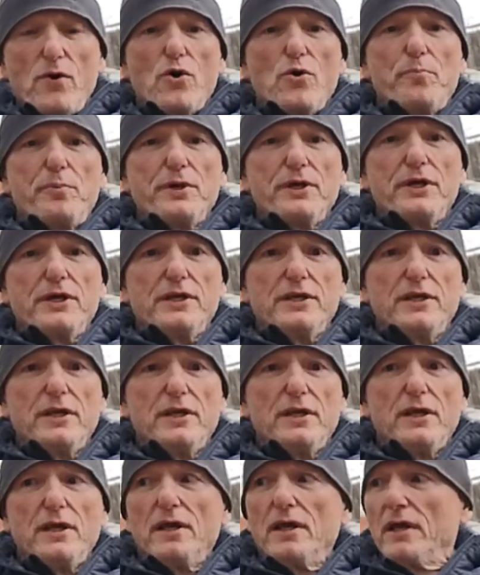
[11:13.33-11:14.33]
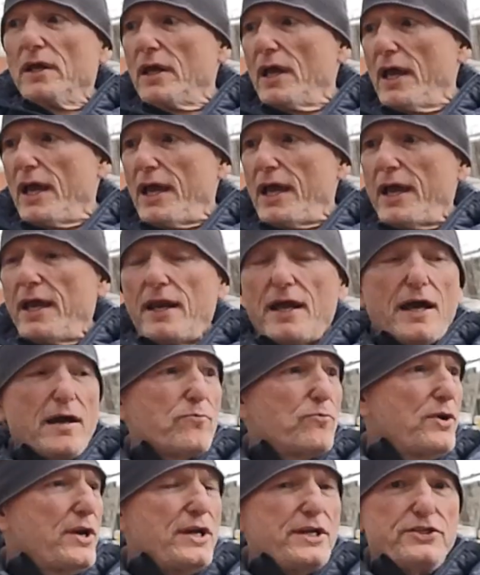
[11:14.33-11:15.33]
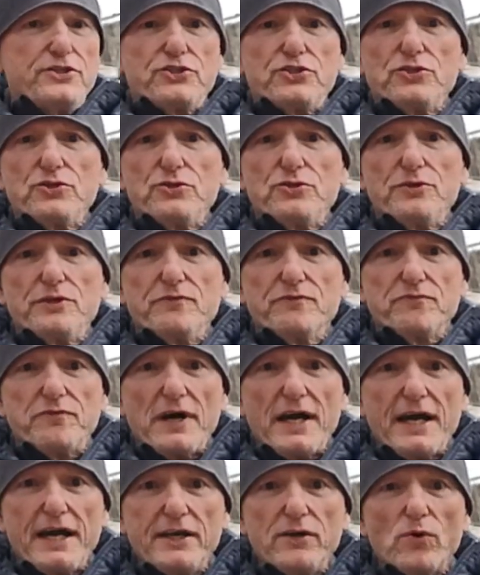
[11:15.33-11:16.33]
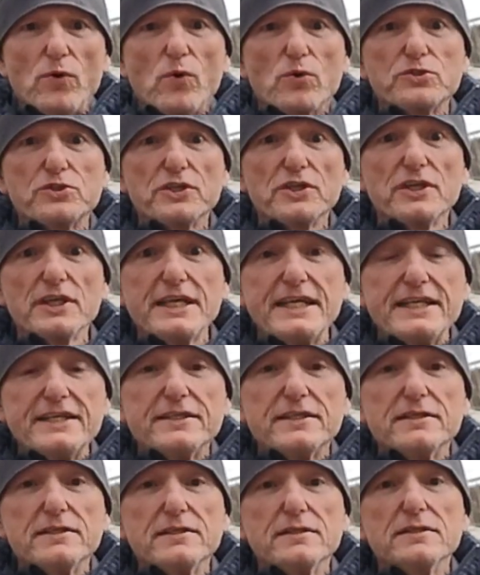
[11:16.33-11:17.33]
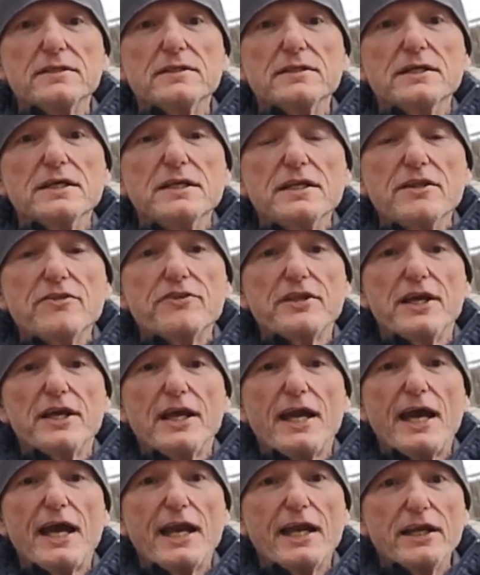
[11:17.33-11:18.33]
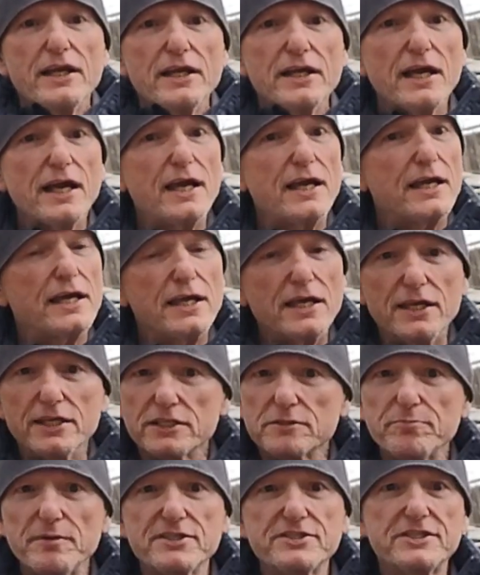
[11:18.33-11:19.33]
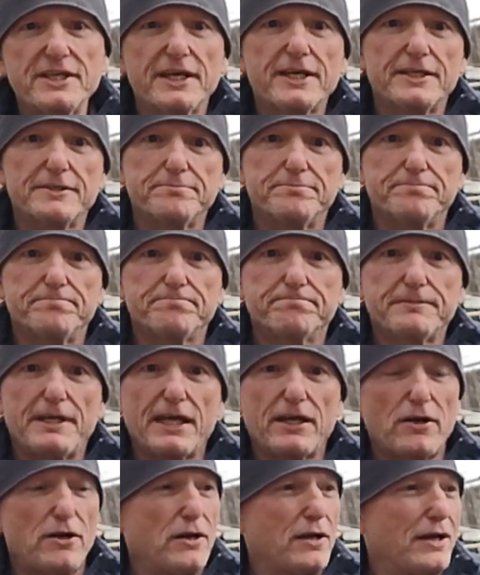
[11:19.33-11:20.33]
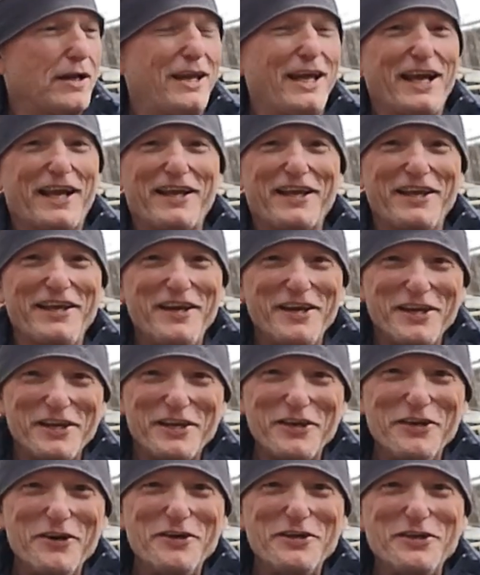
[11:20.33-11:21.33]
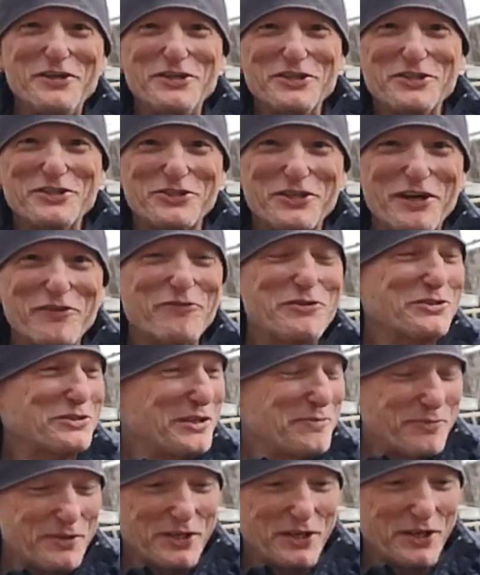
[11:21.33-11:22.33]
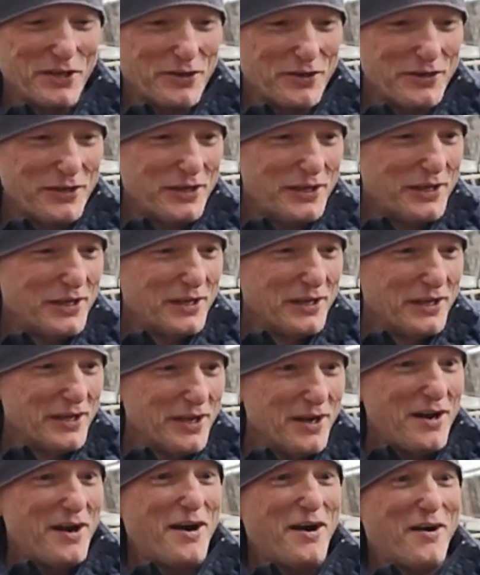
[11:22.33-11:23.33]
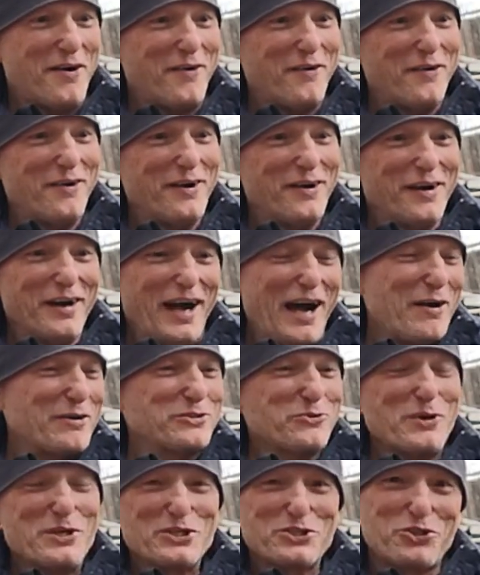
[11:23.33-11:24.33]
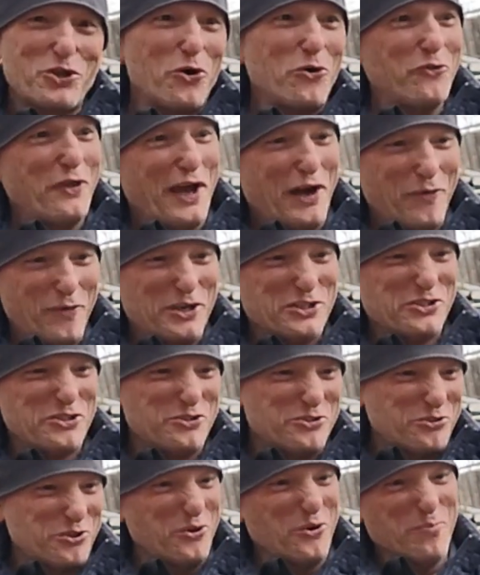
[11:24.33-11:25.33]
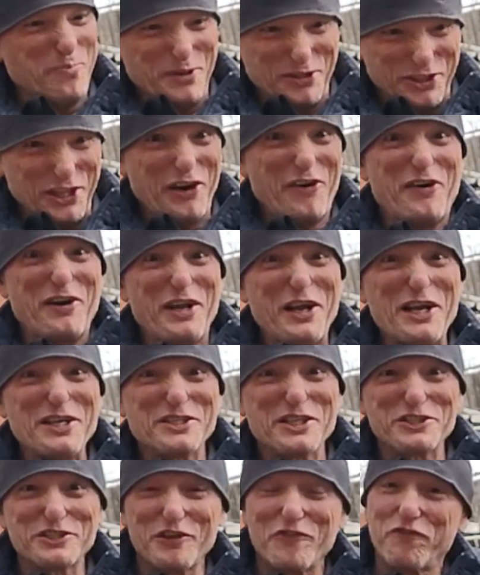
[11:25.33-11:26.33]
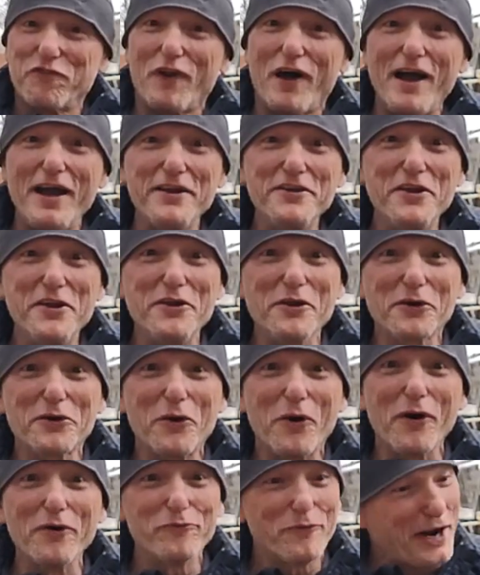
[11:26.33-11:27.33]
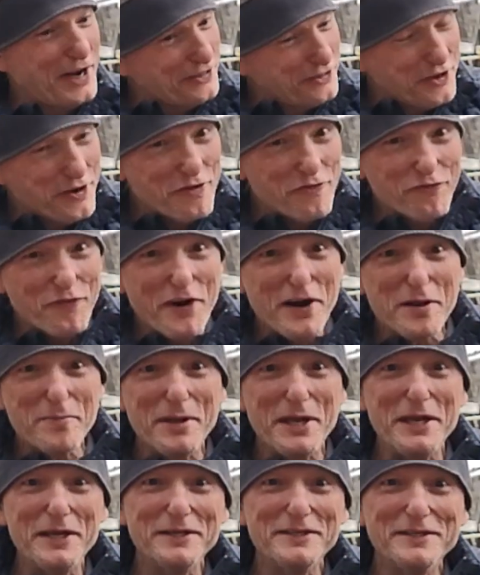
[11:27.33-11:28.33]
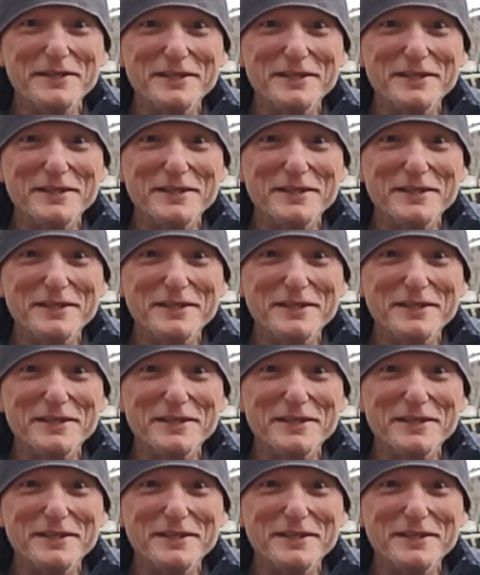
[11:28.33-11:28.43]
open, and I'm ready to invite or delete anything in a split second. Like you discover something, you go, "Oh, I was always told that wasn't true, but there it is. It's a flying unicorn right there in front of me,